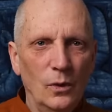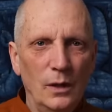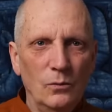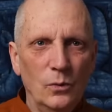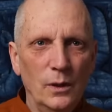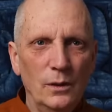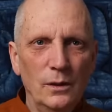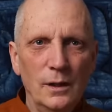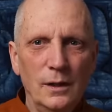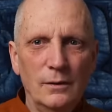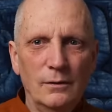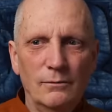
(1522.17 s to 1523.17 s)
where are
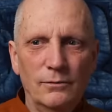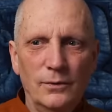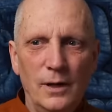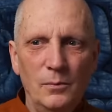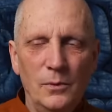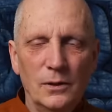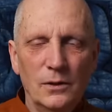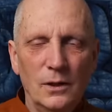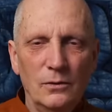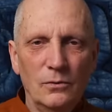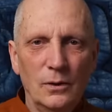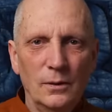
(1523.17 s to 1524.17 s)
they from,
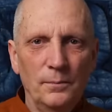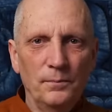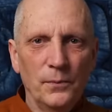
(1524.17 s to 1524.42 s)
etc.